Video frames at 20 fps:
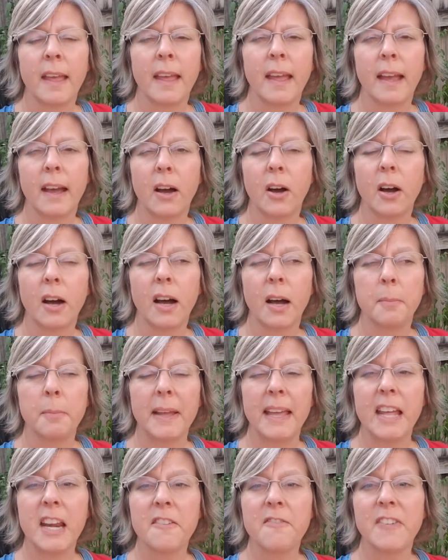
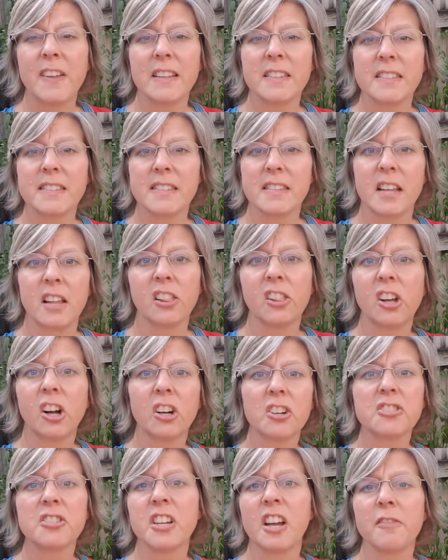And if it's
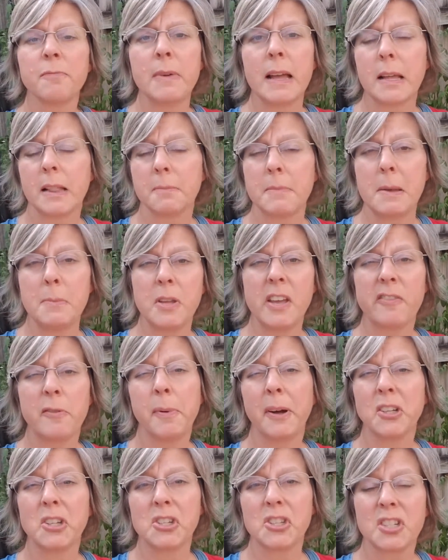large stuff, maybe you have a
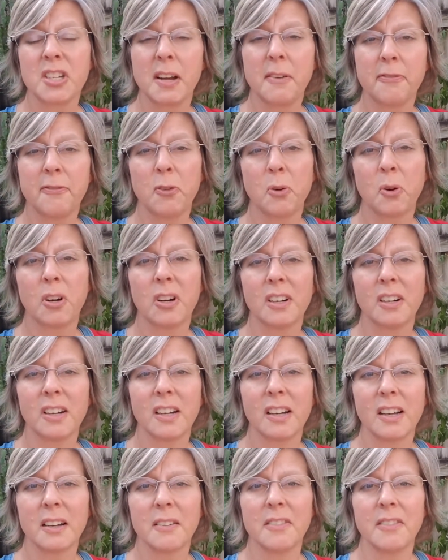bunch of stuff
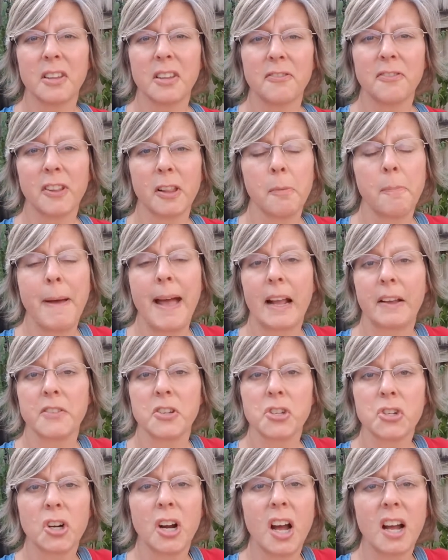for you can fill the back of a
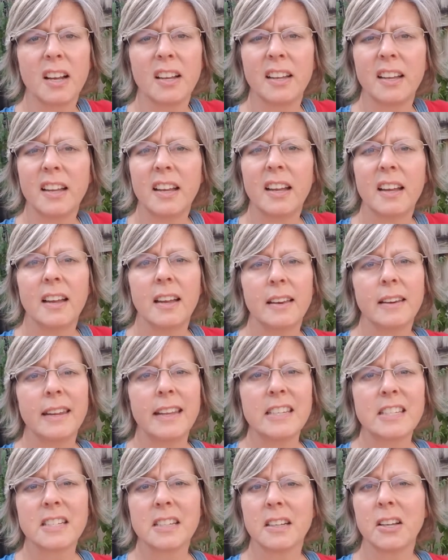truck. It
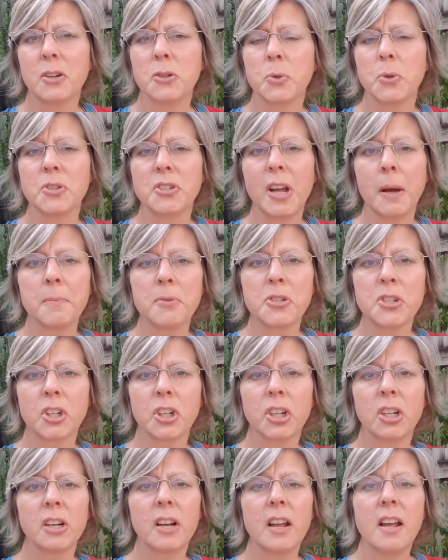needs to go to a
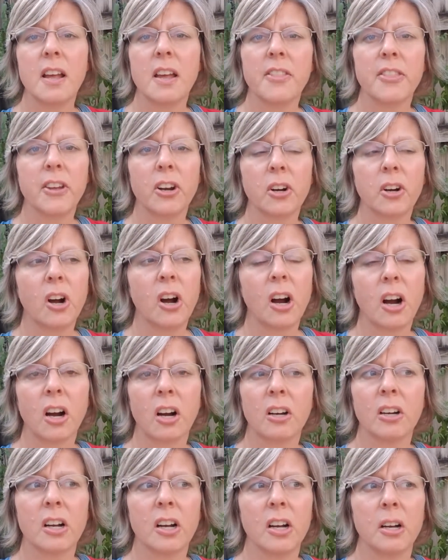dumpster. There
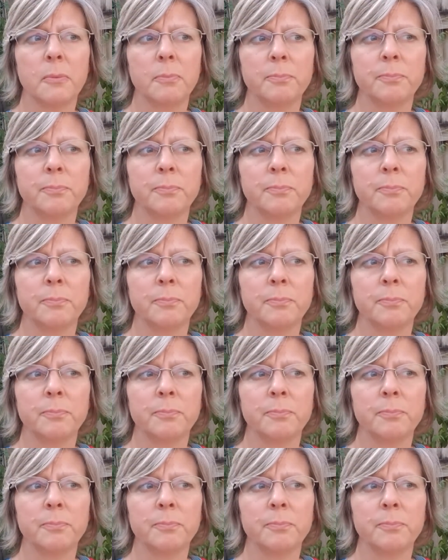are